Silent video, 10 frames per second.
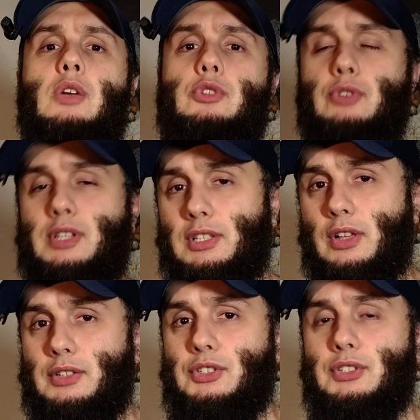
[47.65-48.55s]
which was
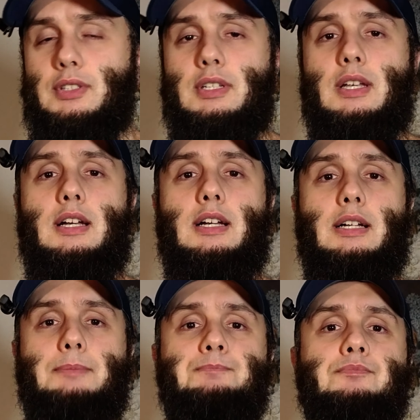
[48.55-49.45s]
launched
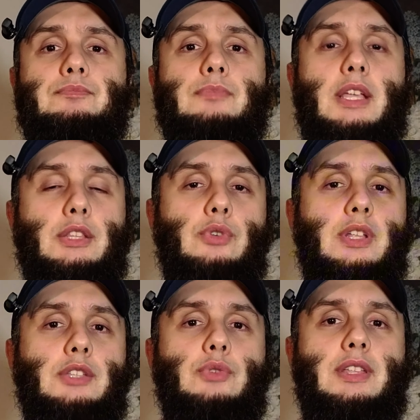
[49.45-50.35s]
in
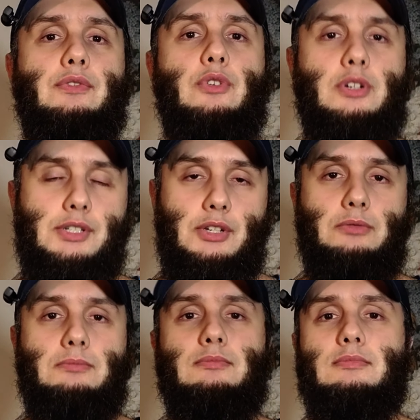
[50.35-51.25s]
2024, so
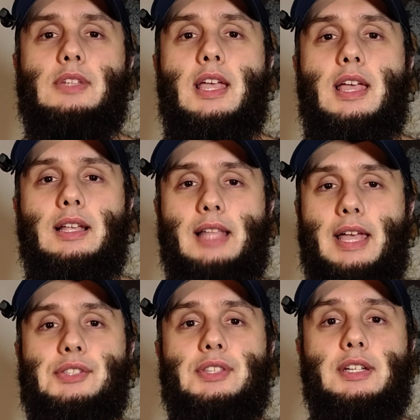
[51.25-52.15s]

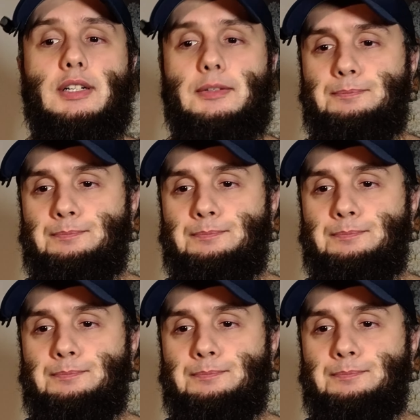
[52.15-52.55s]
last year.